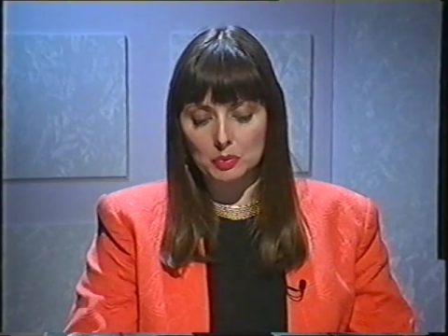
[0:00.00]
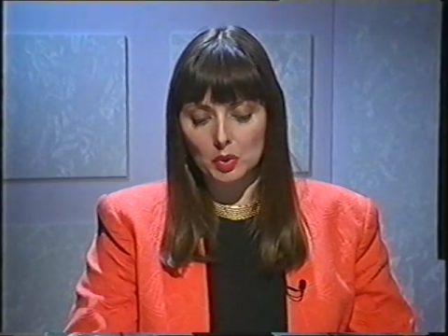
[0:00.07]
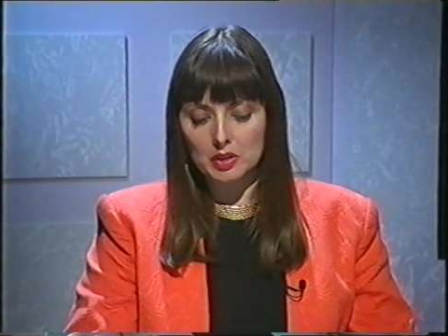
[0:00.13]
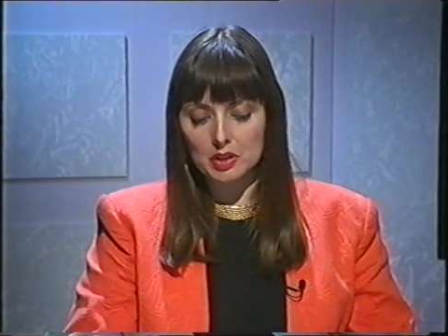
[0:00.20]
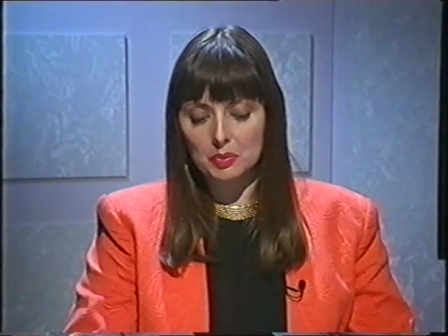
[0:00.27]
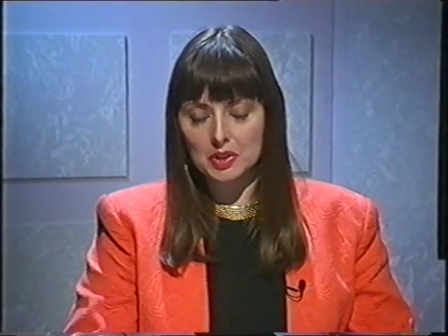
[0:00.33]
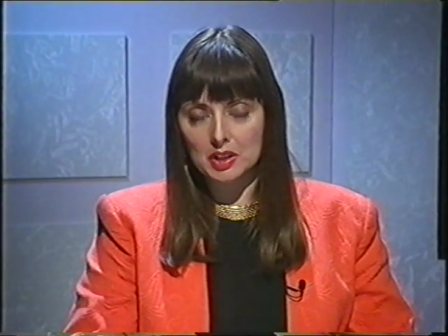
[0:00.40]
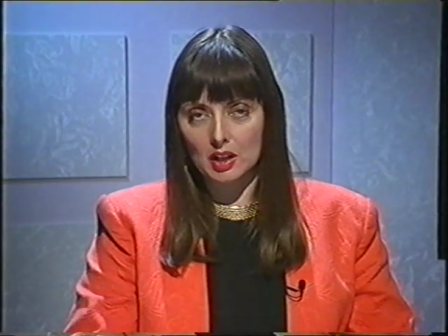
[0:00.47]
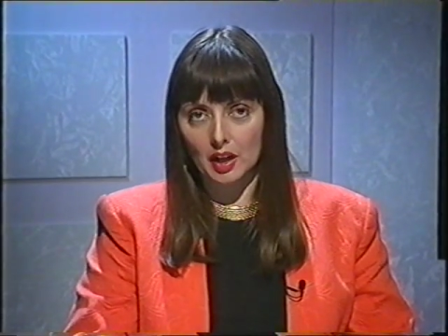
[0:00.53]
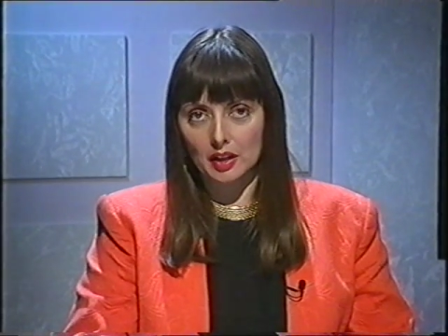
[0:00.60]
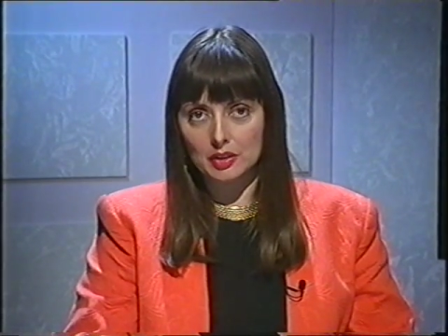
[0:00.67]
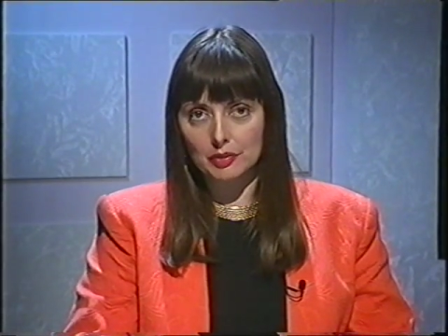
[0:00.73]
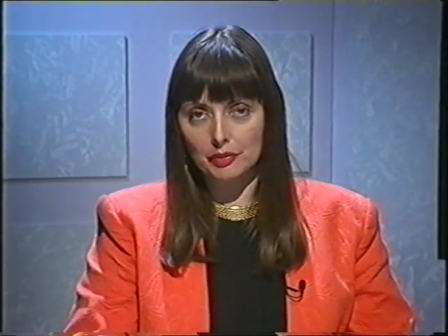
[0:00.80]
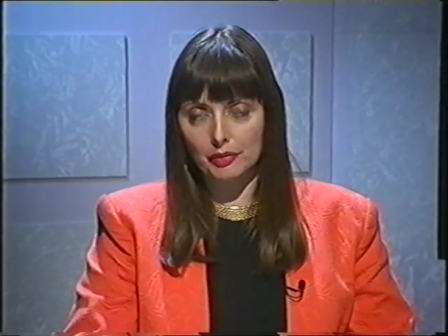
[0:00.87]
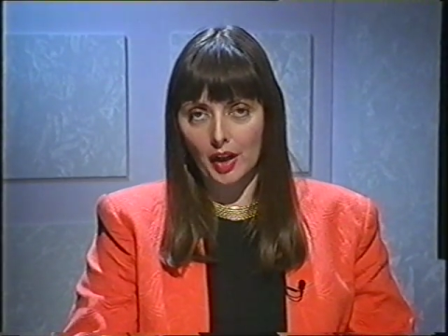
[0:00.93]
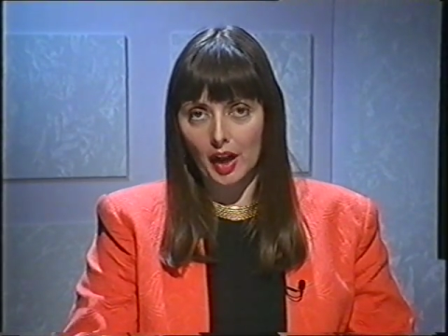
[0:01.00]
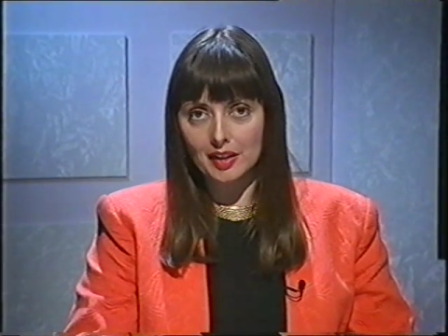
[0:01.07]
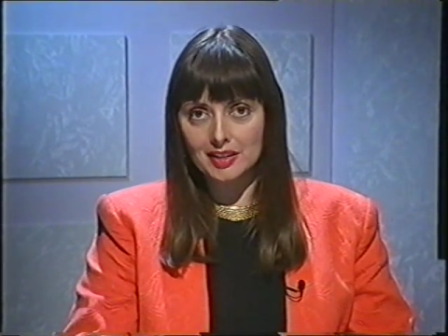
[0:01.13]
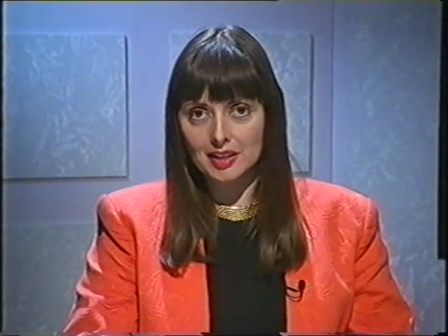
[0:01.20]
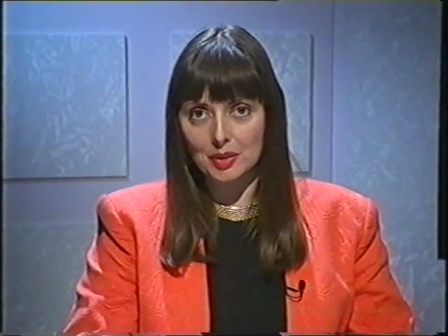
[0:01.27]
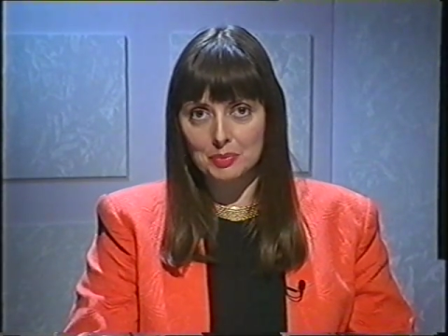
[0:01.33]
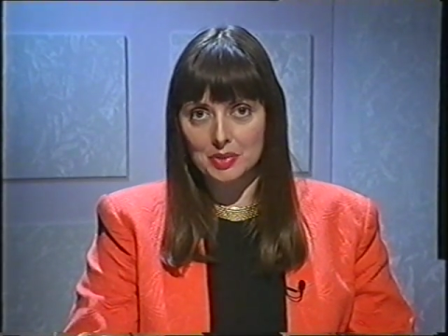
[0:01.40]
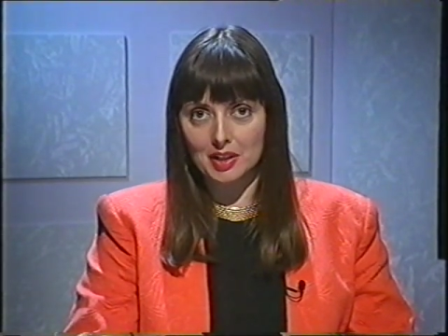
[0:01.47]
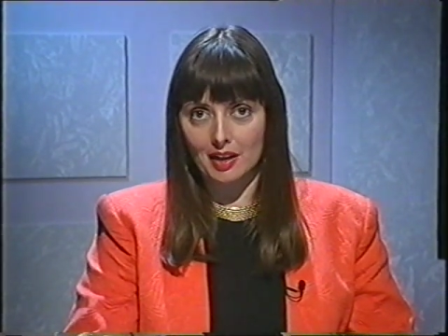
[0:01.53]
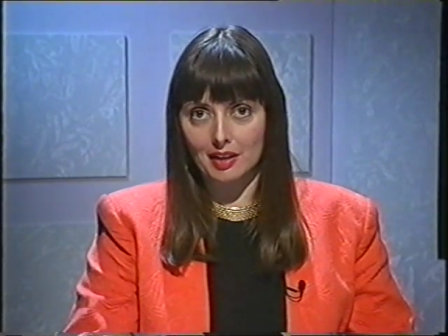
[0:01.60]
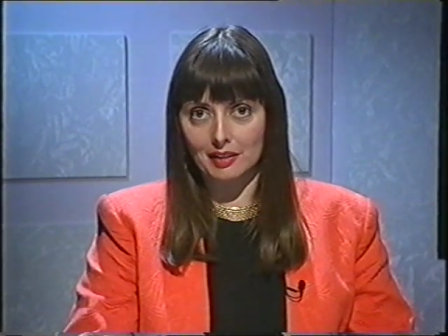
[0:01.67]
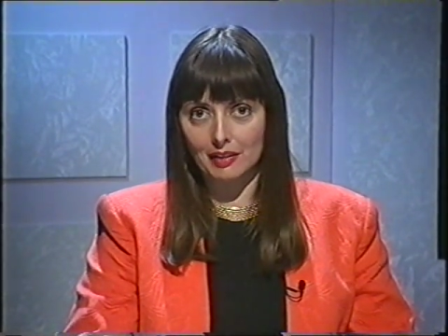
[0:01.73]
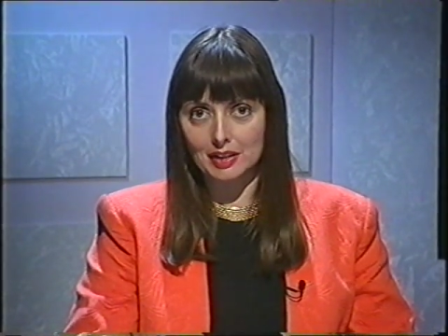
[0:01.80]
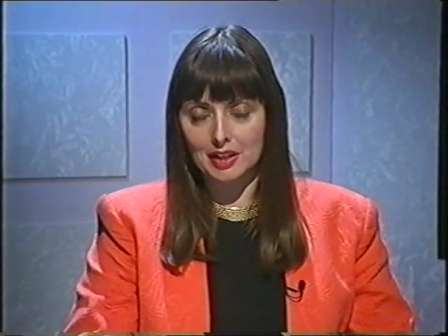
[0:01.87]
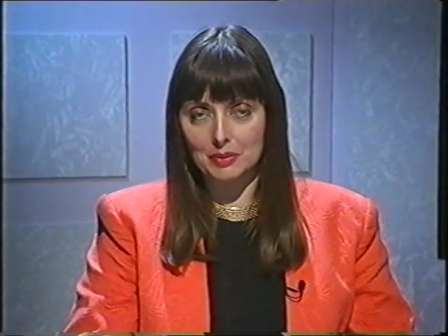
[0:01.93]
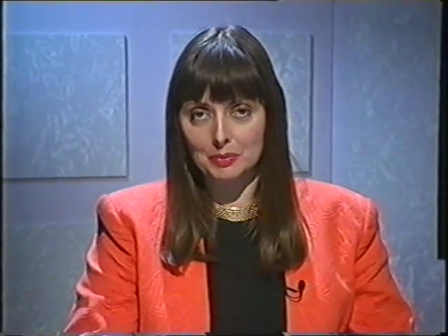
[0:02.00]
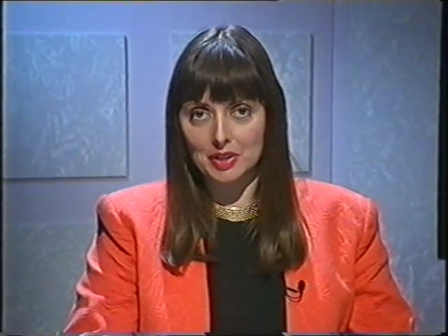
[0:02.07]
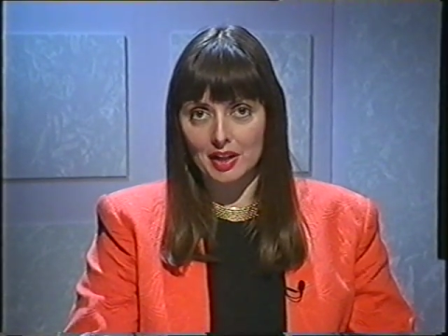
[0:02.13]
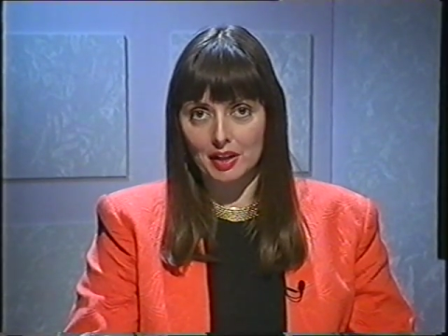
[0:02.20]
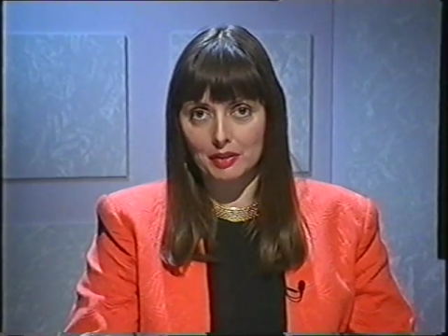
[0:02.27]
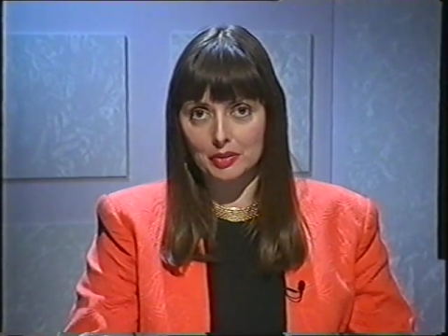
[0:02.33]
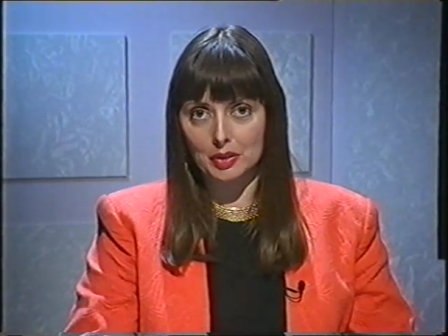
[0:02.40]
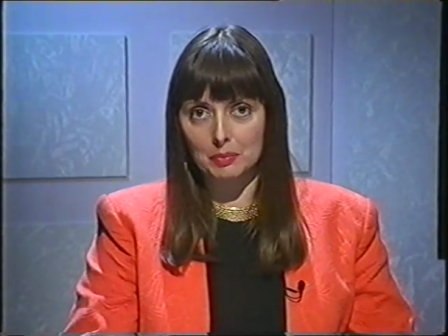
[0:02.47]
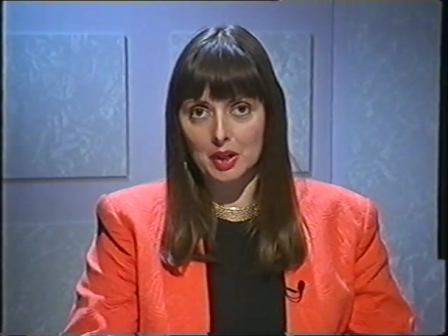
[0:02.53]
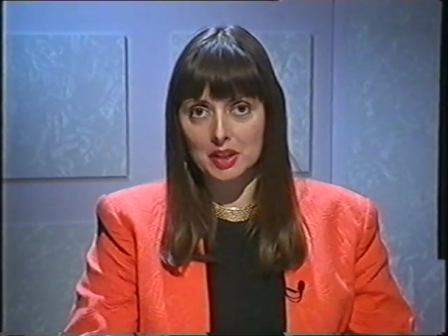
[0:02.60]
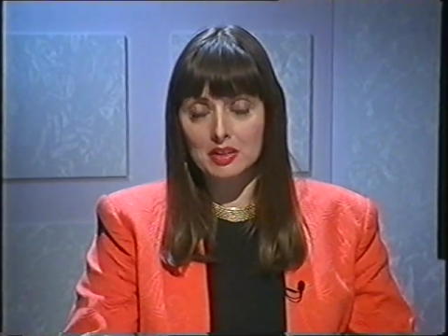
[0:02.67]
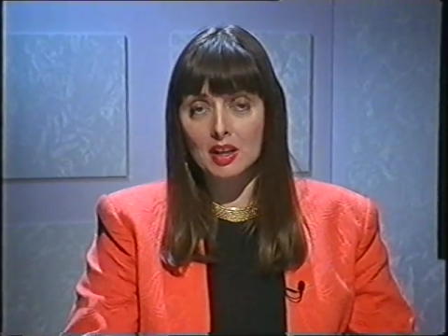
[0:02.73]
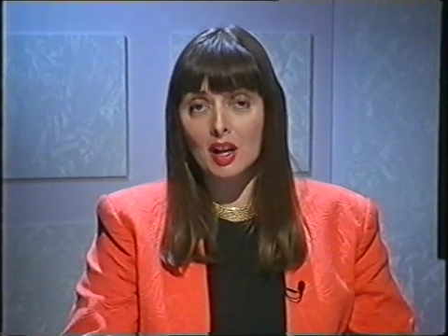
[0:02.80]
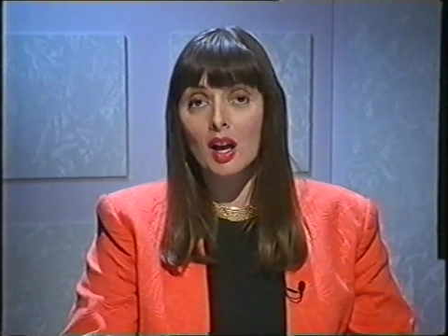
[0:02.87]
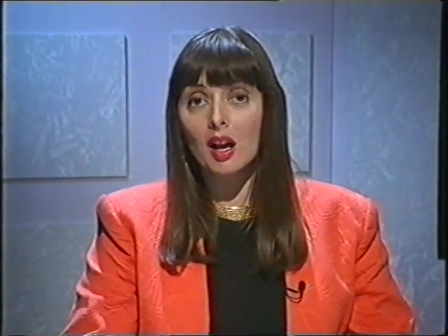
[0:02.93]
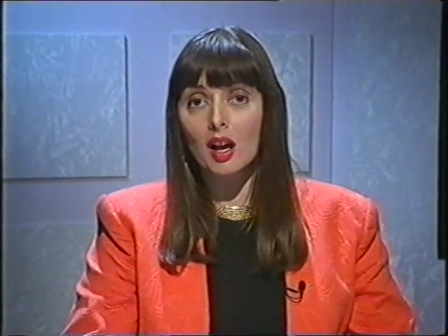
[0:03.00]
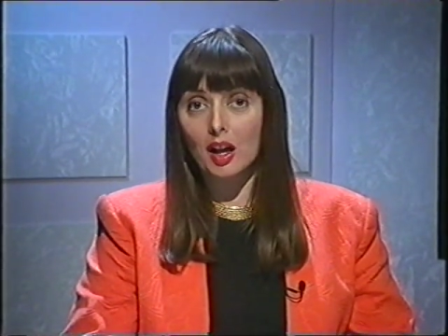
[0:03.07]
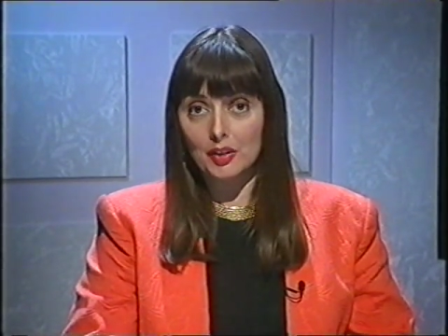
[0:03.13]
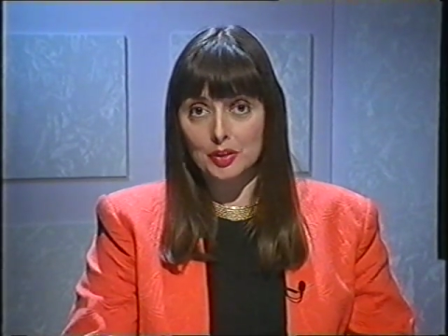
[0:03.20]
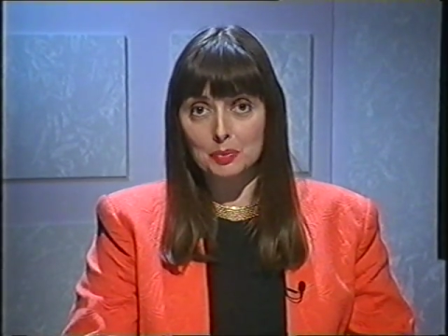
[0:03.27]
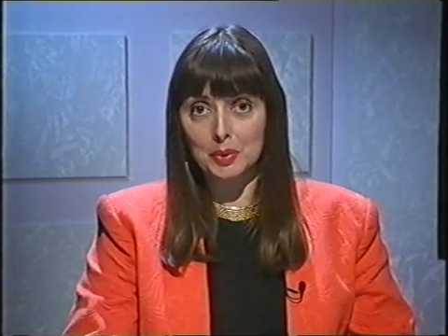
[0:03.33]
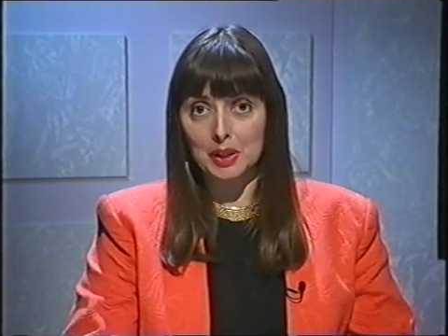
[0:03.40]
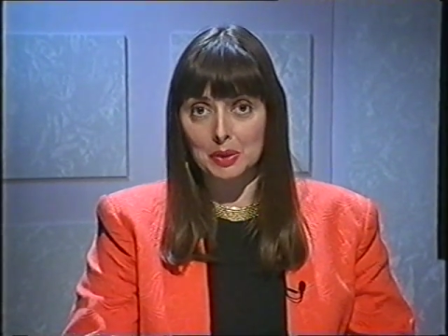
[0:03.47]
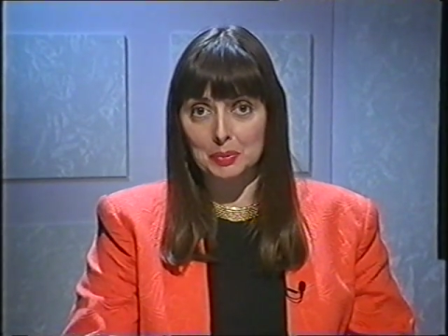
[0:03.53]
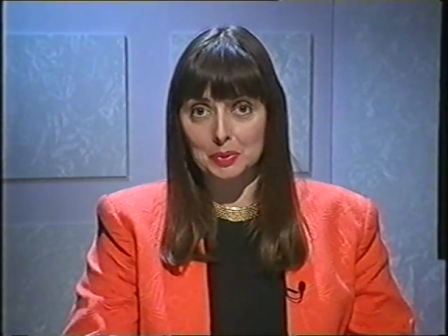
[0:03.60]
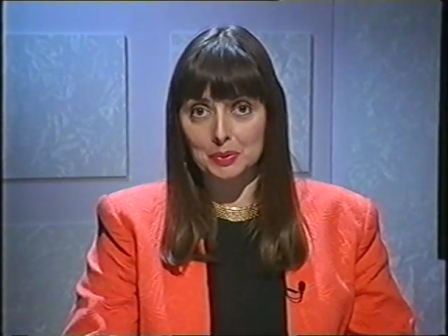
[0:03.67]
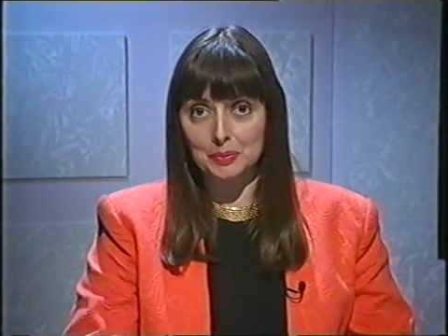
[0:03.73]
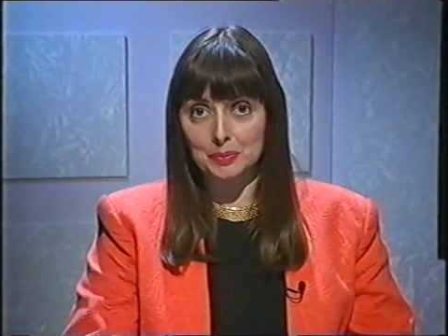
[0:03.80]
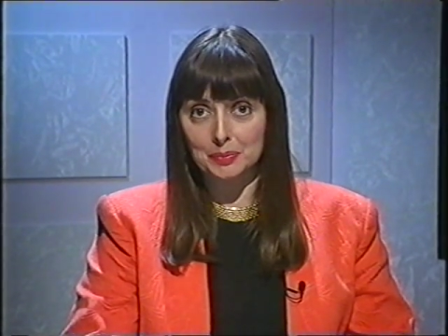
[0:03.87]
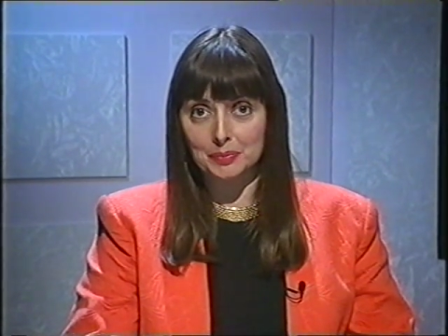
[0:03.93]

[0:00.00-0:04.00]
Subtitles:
what it was like to find himself amongst other people.